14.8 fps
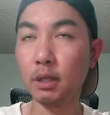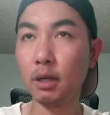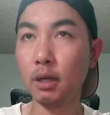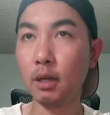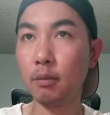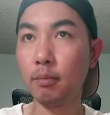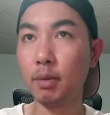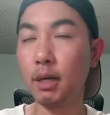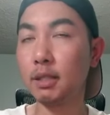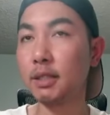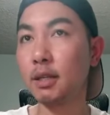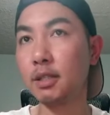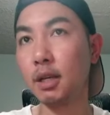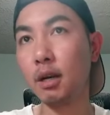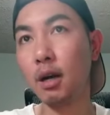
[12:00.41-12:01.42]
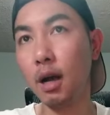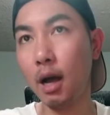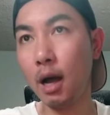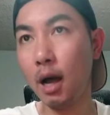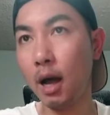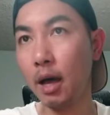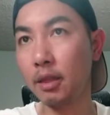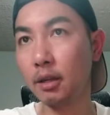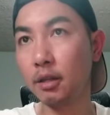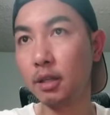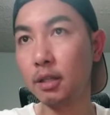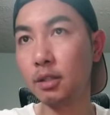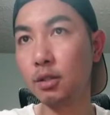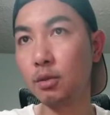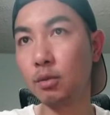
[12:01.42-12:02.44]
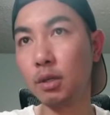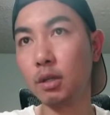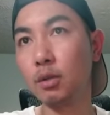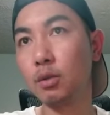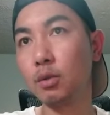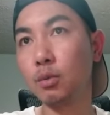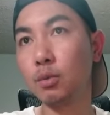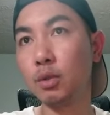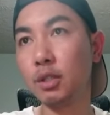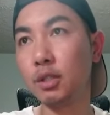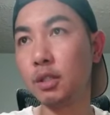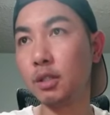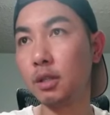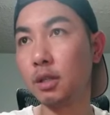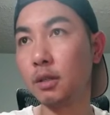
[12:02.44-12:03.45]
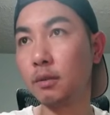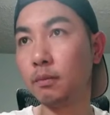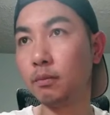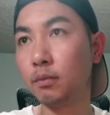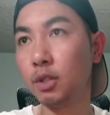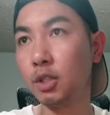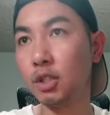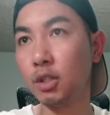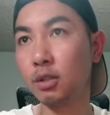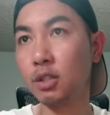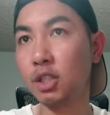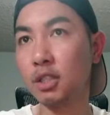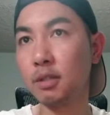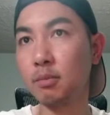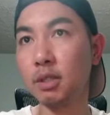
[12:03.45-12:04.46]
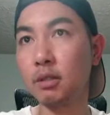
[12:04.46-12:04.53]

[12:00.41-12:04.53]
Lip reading: plus some other keys, you can do this adjustment. So I